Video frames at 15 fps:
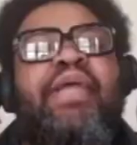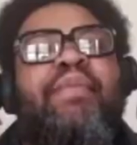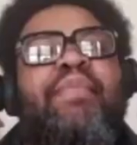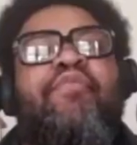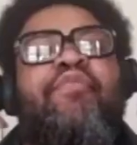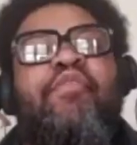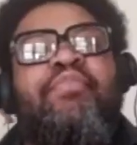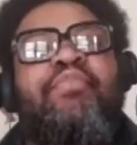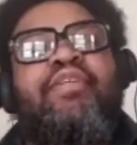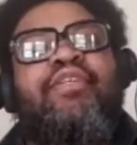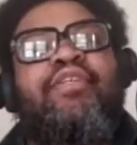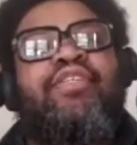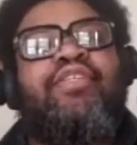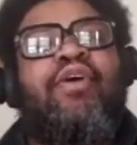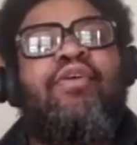my room till
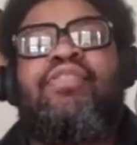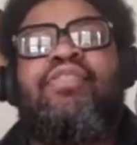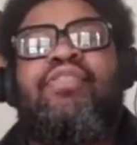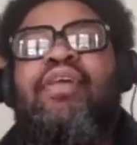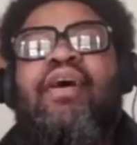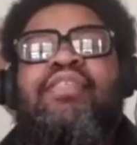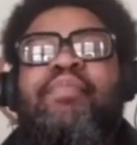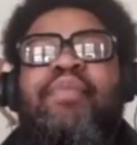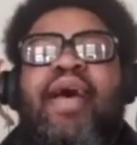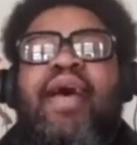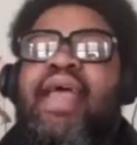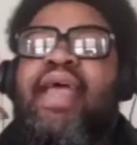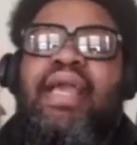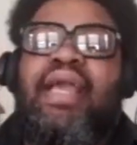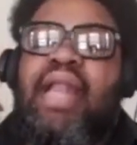the show starts. I'm not
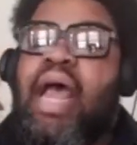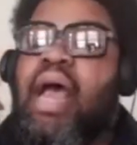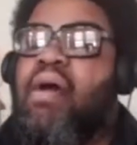hanging out.